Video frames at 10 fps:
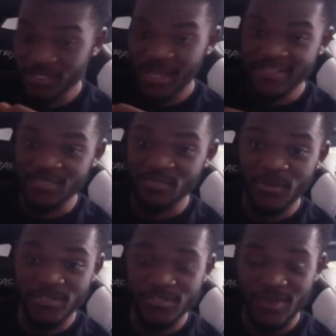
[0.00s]
lot of
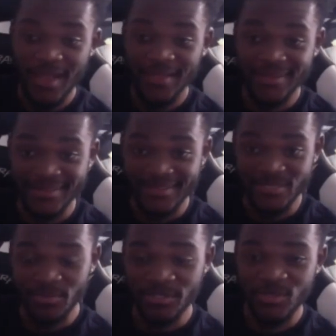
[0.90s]
spirituality in this
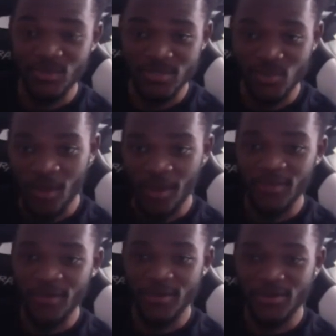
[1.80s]
book too as well.
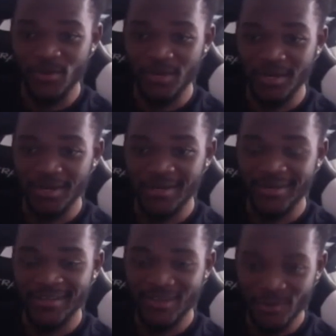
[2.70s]
Are you
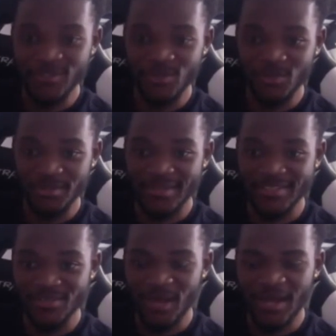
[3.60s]
you're in tune with that
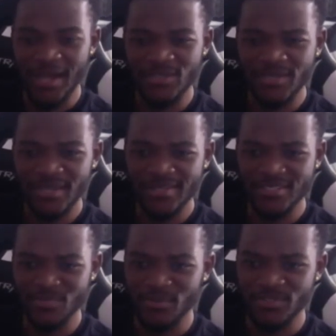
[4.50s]
too? How'd you get into
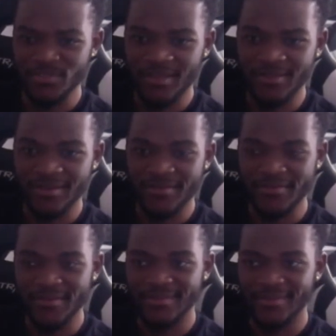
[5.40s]
spirituality and
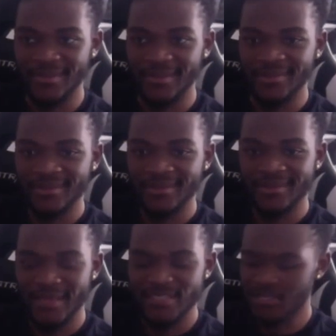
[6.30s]
everything like that?
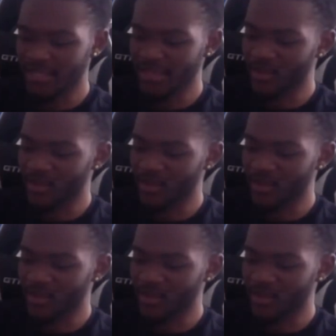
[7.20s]
I see like, you